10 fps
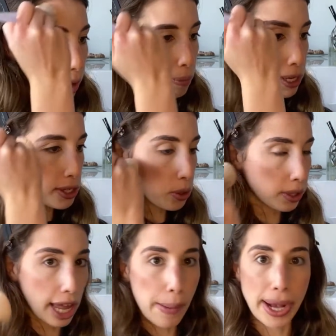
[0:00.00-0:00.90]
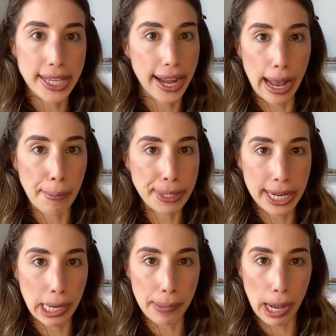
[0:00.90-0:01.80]
be so glam, as I am
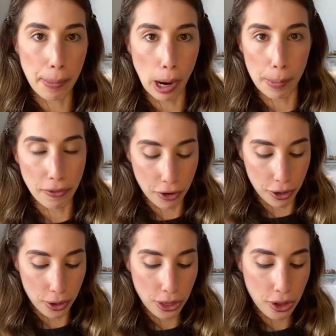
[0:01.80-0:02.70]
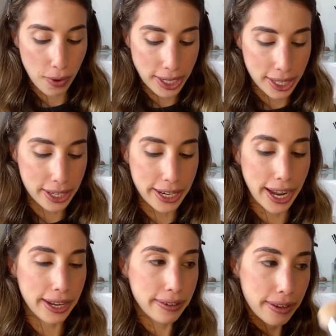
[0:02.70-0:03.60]
sitting in my apartment for the rest of the
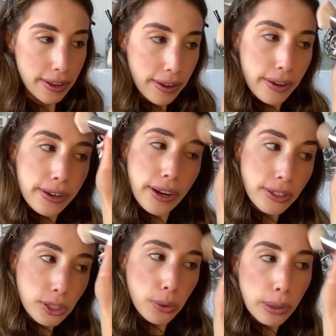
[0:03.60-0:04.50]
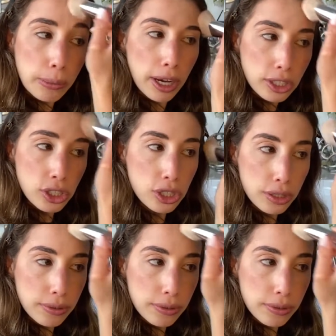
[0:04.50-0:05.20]
day, not doing much.